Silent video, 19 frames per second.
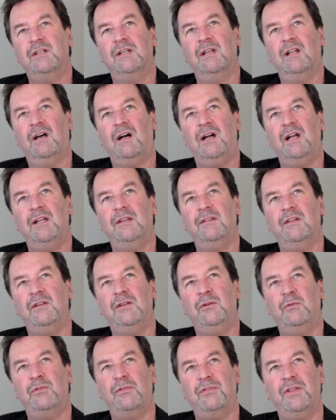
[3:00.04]
a line that
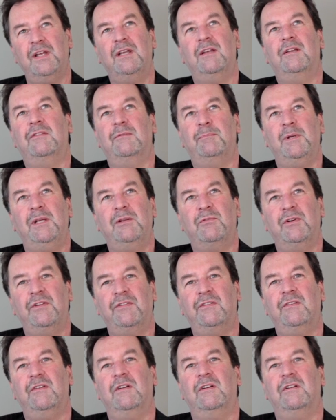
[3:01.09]
you think has been
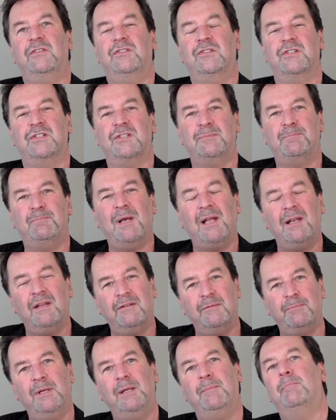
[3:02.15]
researched, the spell
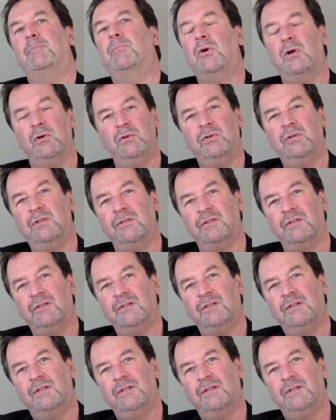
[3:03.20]
has been broken.